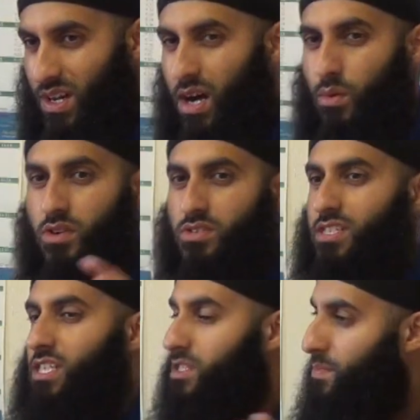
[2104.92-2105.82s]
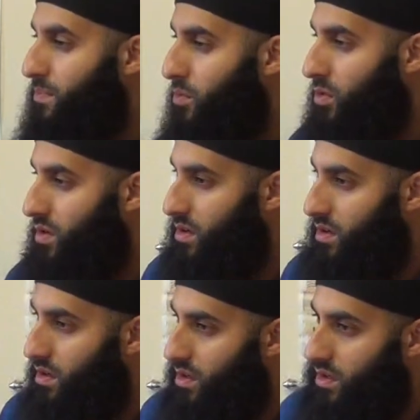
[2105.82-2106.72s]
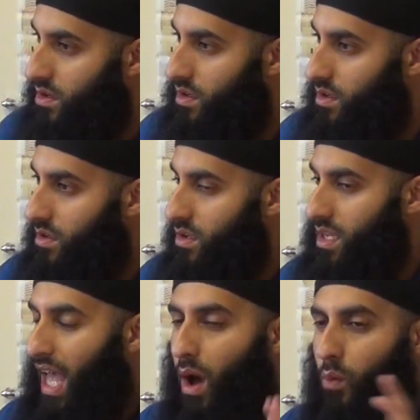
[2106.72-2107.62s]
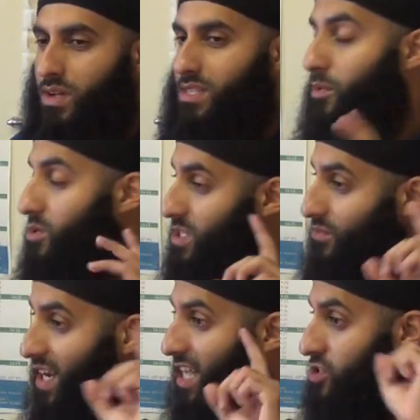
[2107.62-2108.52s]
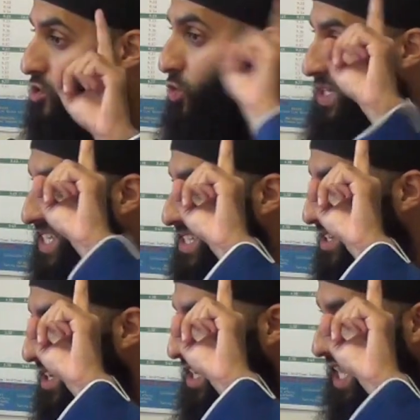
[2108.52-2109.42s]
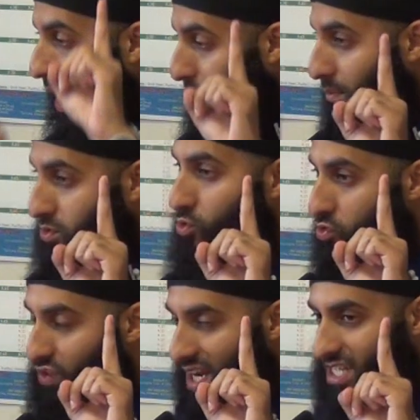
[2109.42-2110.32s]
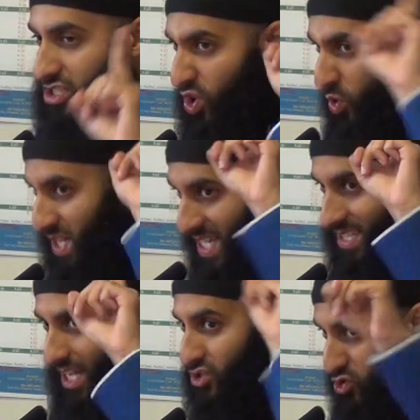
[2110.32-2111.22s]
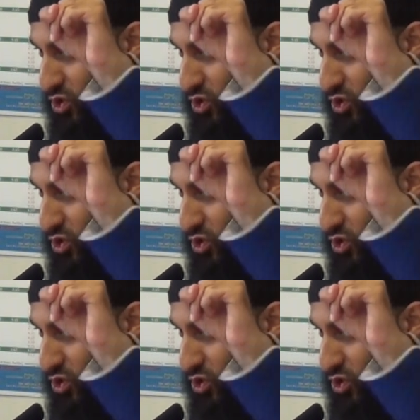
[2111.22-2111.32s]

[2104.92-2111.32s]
I want you to teach the people. I want you to, because he realized Tawheed. Imam Saud realized Tawheed and